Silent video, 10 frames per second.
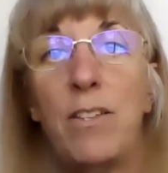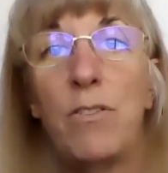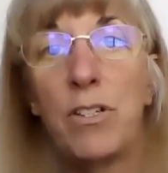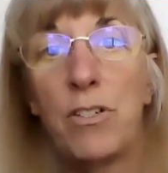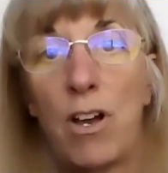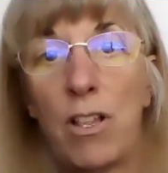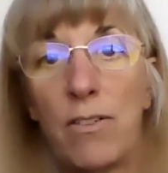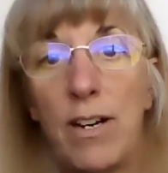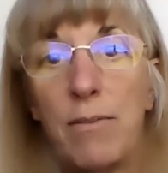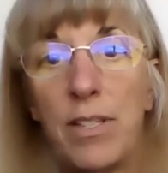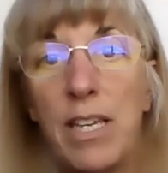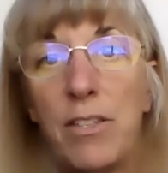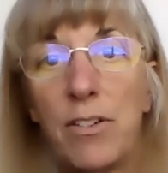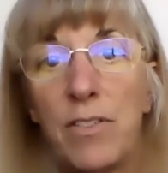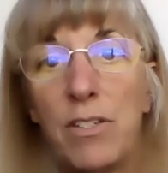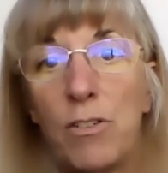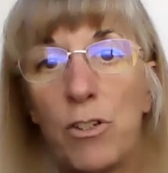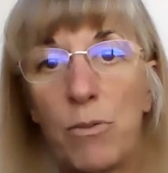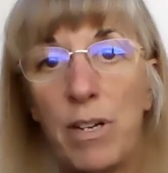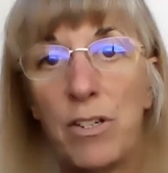than you can tolerate with either of these
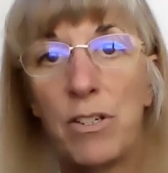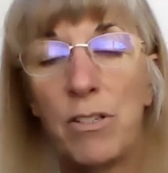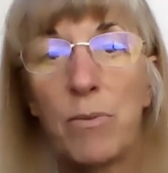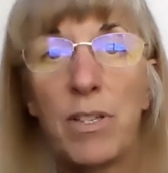situations,